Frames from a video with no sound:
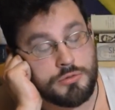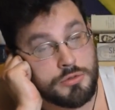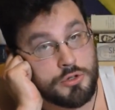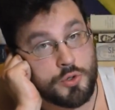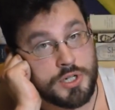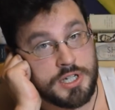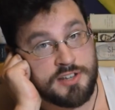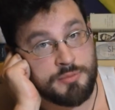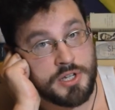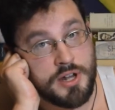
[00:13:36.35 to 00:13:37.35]
you didn't
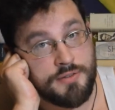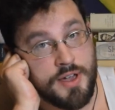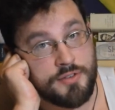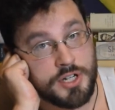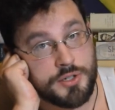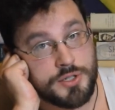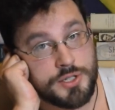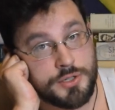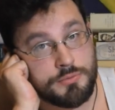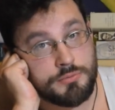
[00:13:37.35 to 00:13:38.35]
give me enough
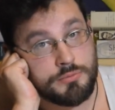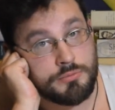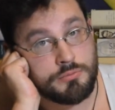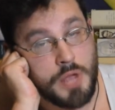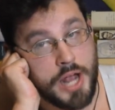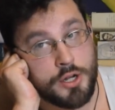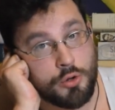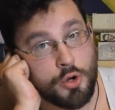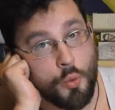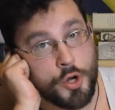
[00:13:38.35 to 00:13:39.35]
evidence. I
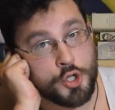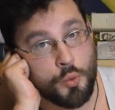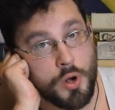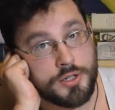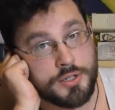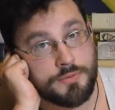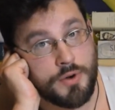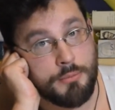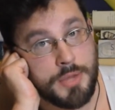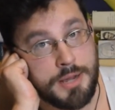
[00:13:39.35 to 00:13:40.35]
don't know what you wanted
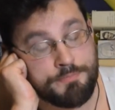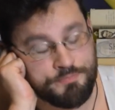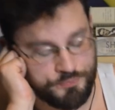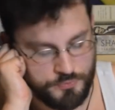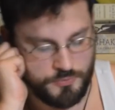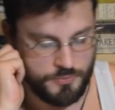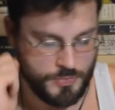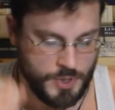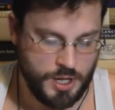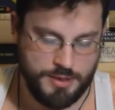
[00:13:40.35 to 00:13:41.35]
from me.
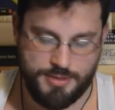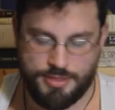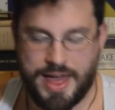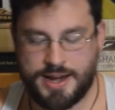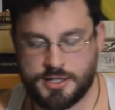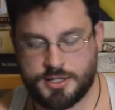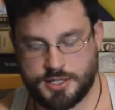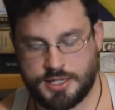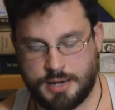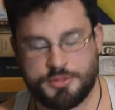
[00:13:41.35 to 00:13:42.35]
That is the
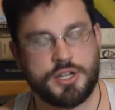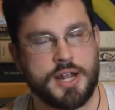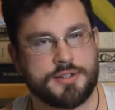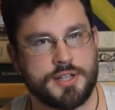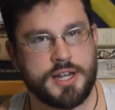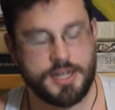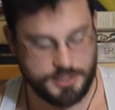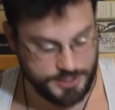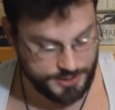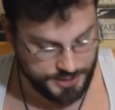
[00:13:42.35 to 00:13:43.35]
same stance that
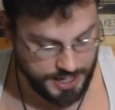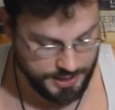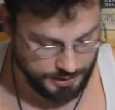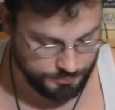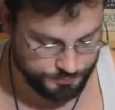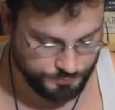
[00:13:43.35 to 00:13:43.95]
Henley is taking.